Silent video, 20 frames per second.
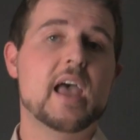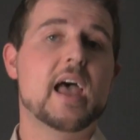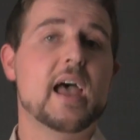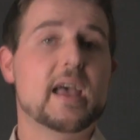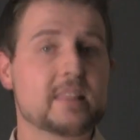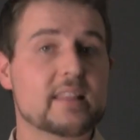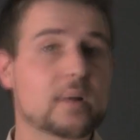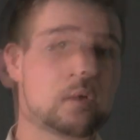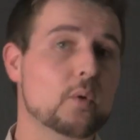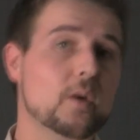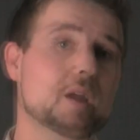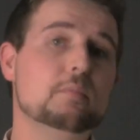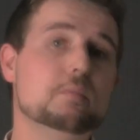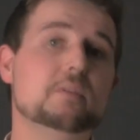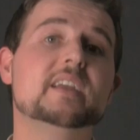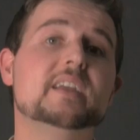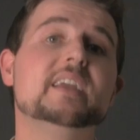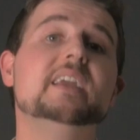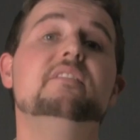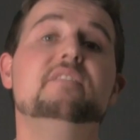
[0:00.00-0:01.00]
And they were able
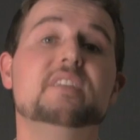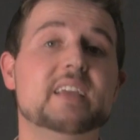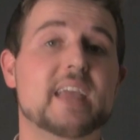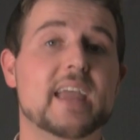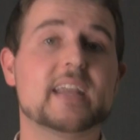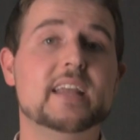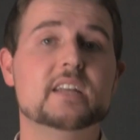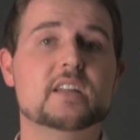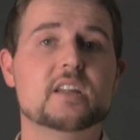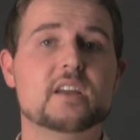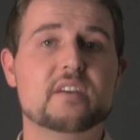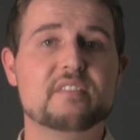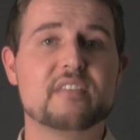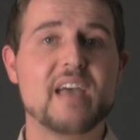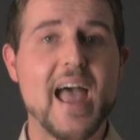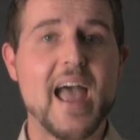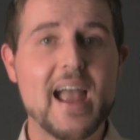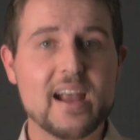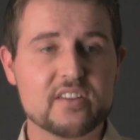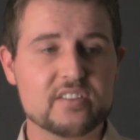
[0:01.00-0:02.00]
to even gain enough
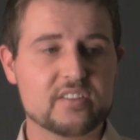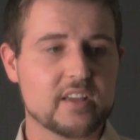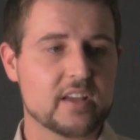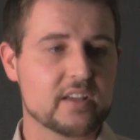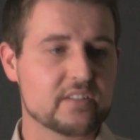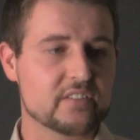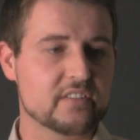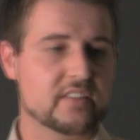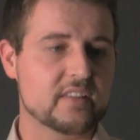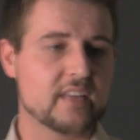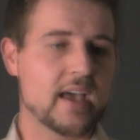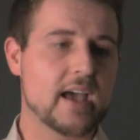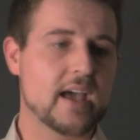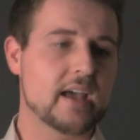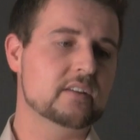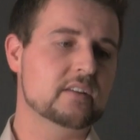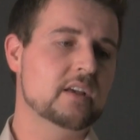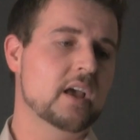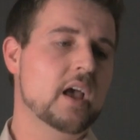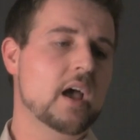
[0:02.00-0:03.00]
access
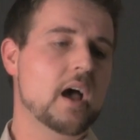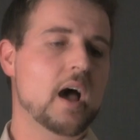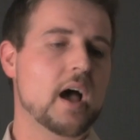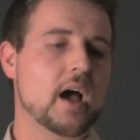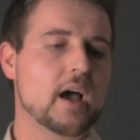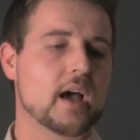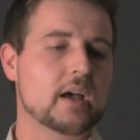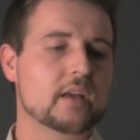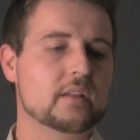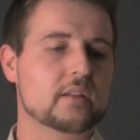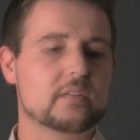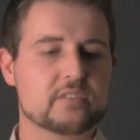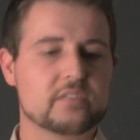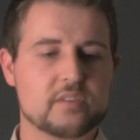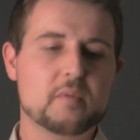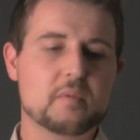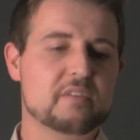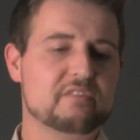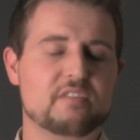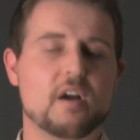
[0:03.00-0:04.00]
that uh,
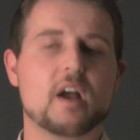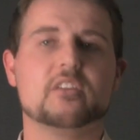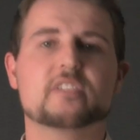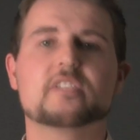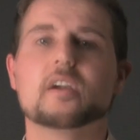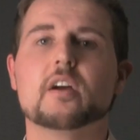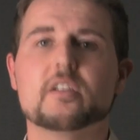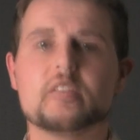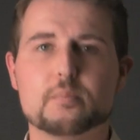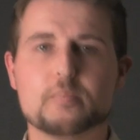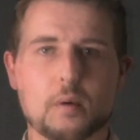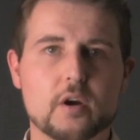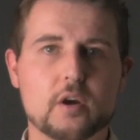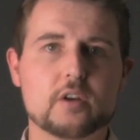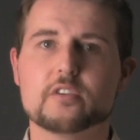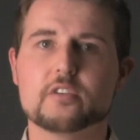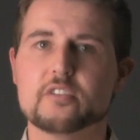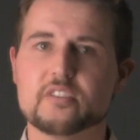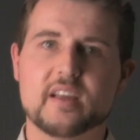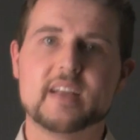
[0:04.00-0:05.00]
some of Foxconn's
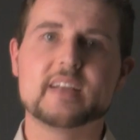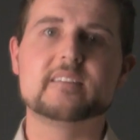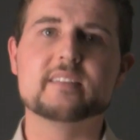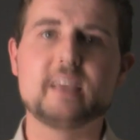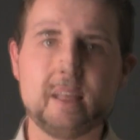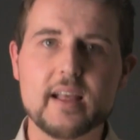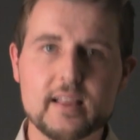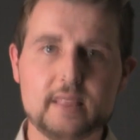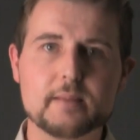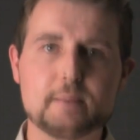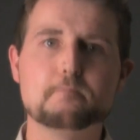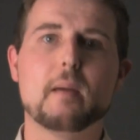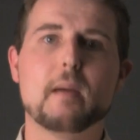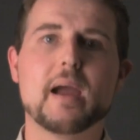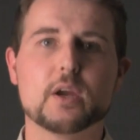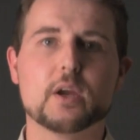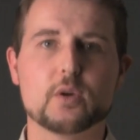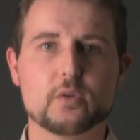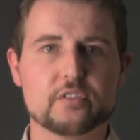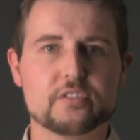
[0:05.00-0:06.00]
partners, like Dell and
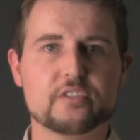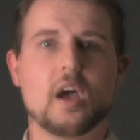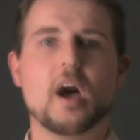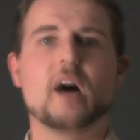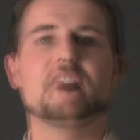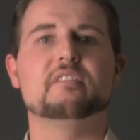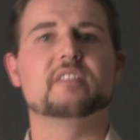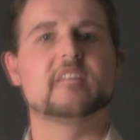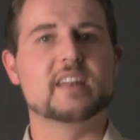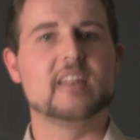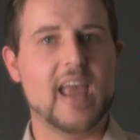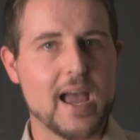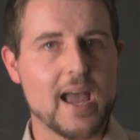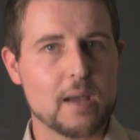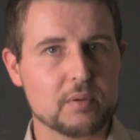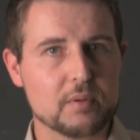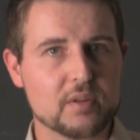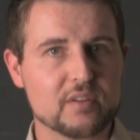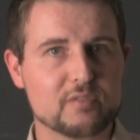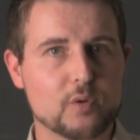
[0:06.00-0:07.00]
Microsoft and
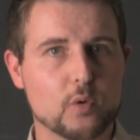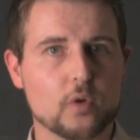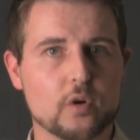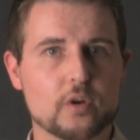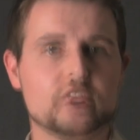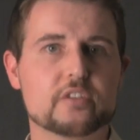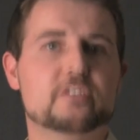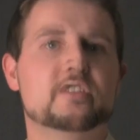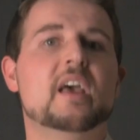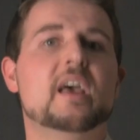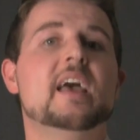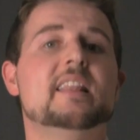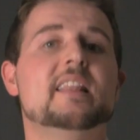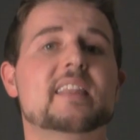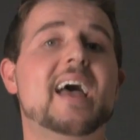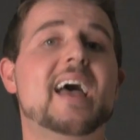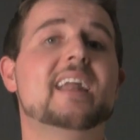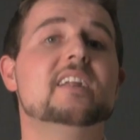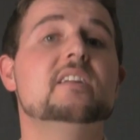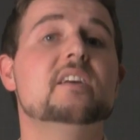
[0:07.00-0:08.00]
Apple, of course, they
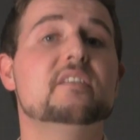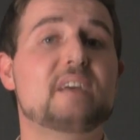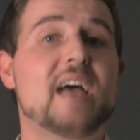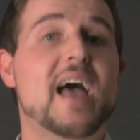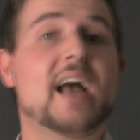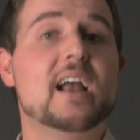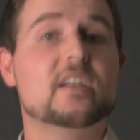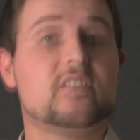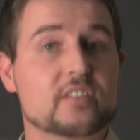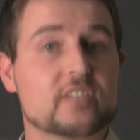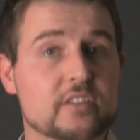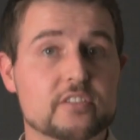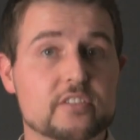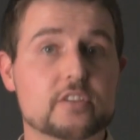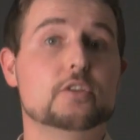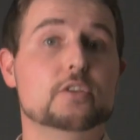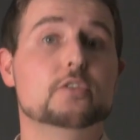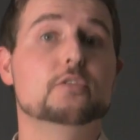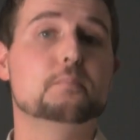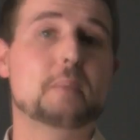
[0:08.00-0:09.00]
had enough access to
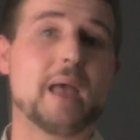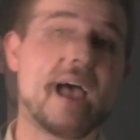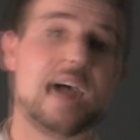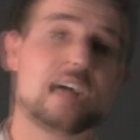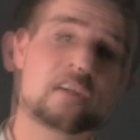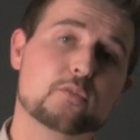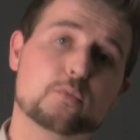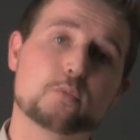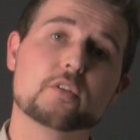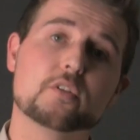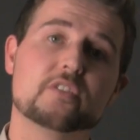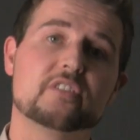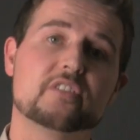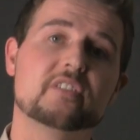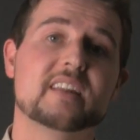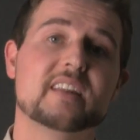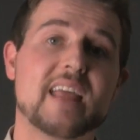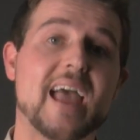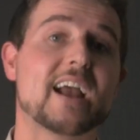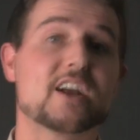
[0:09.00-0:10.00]
use passwords
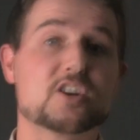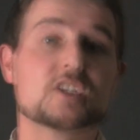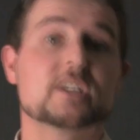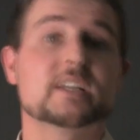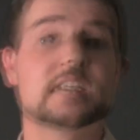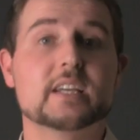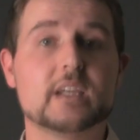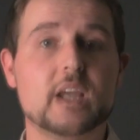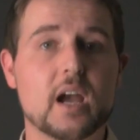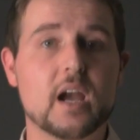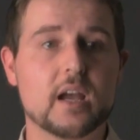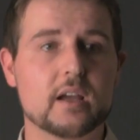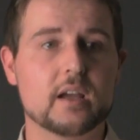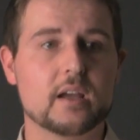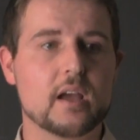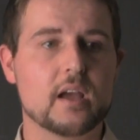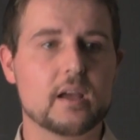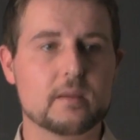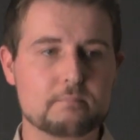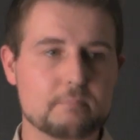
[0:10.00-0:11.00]
and actually uh,
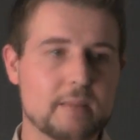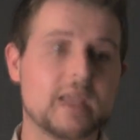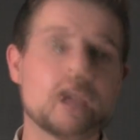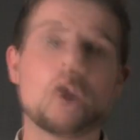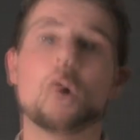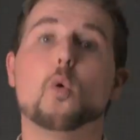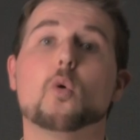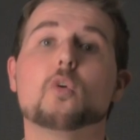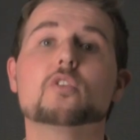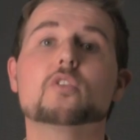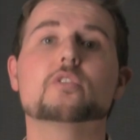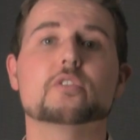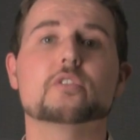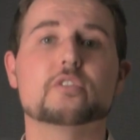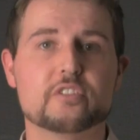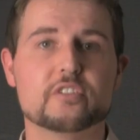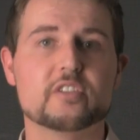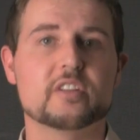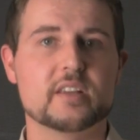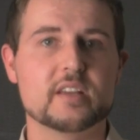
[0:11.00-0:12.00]
uh, make
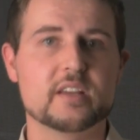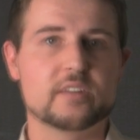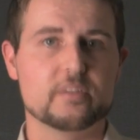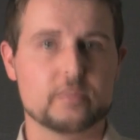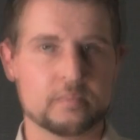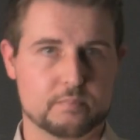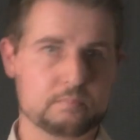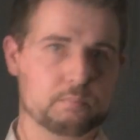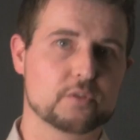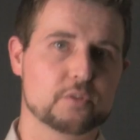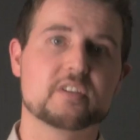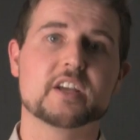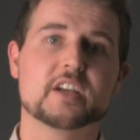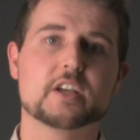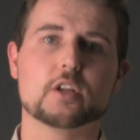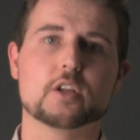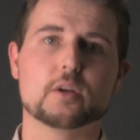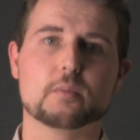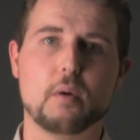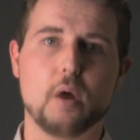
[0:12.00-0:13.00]
orders to these
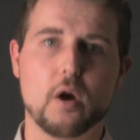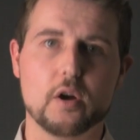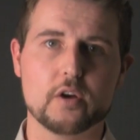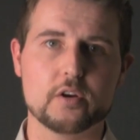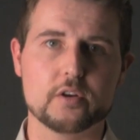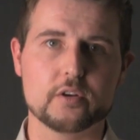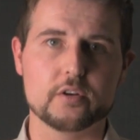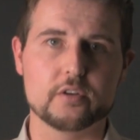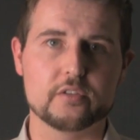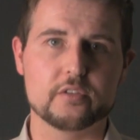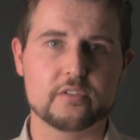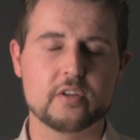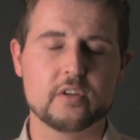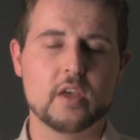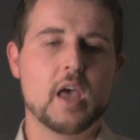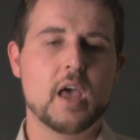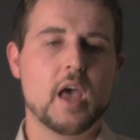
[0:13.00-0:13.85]
particular partners.